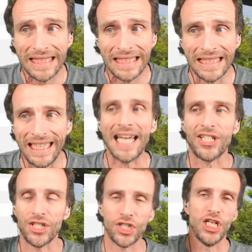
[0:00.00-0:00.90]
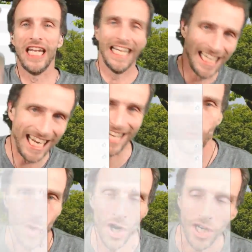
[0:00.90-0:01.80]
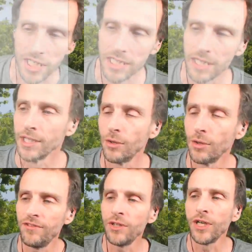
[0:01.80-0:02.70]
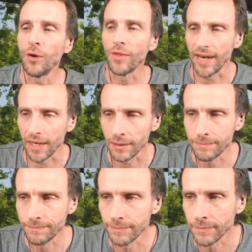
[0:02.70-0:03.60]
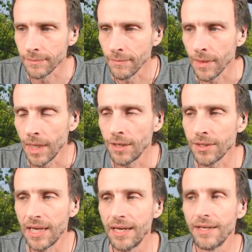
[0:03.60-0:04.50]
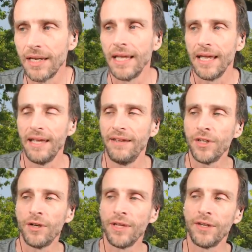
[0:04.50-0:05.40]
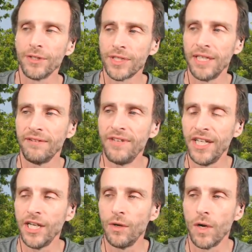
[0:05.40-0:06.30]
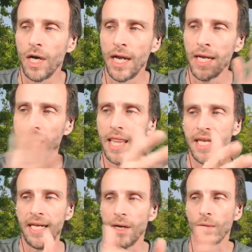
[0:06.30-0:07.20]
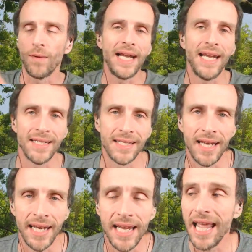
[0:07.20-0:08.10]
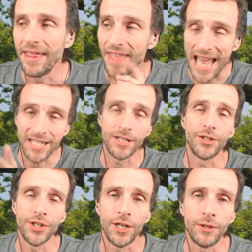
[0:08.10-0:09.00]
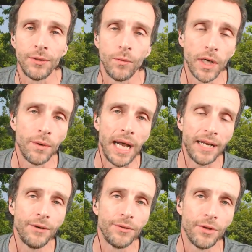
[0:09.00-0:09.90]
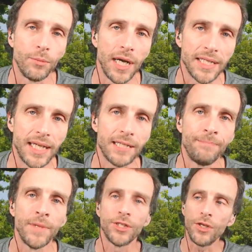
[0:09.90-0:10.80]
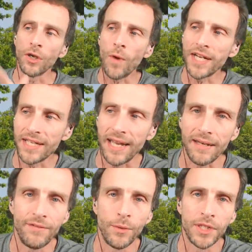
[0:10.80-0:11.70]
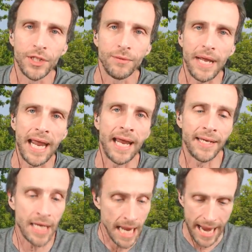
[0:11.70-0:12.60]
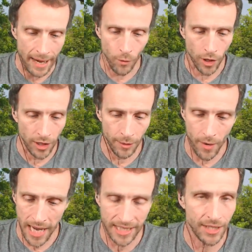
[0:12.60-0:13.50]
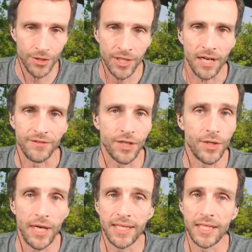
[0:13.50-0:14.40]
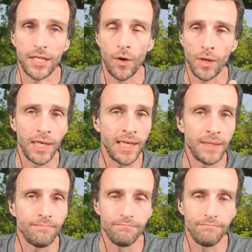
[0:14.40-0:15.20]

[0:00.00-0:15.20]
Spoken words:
Yes, it works. So if you go there, if you go there, you'll see a video on the right-hand side. That's the show where I go through the process. So you can watch that if you want to, and work on the process yourself. So it's totally,